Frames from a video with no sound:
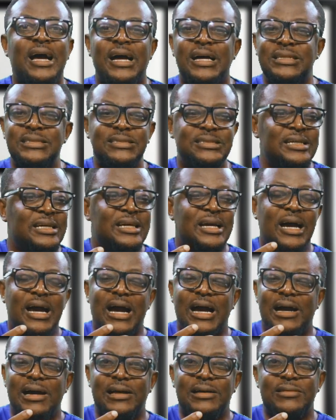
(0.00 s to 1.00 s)
and
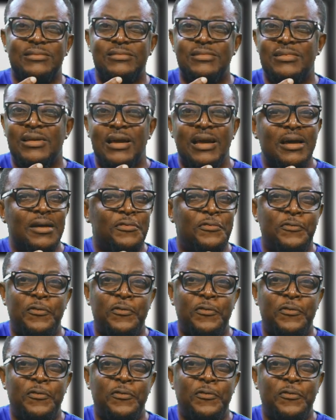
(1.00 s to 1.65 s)
her uh,